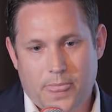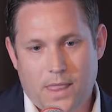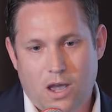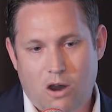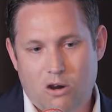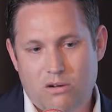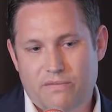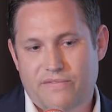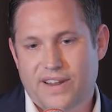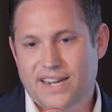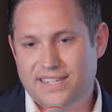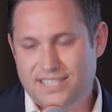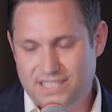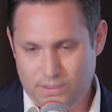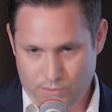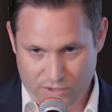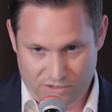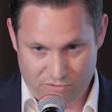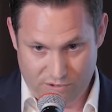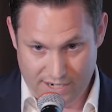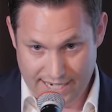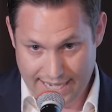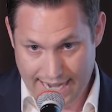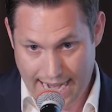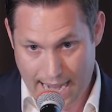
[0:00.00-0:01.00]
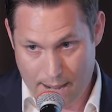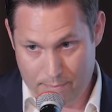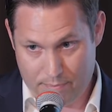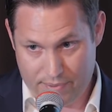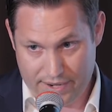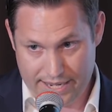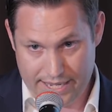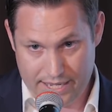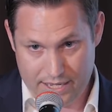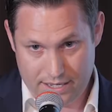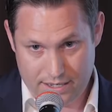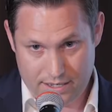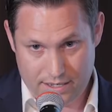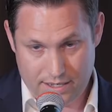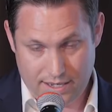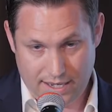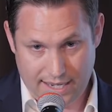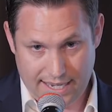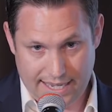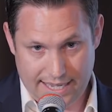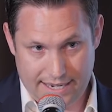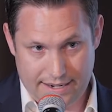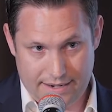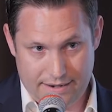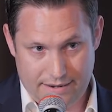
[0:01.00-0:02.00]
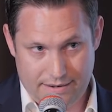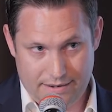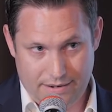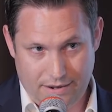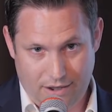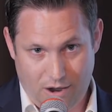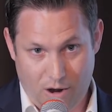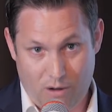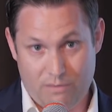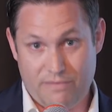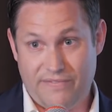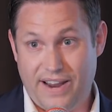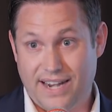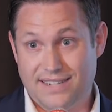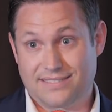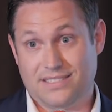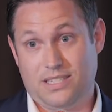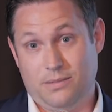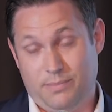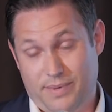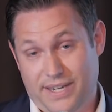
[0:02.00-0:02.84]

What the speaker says: Our investor was really happy. And our investor,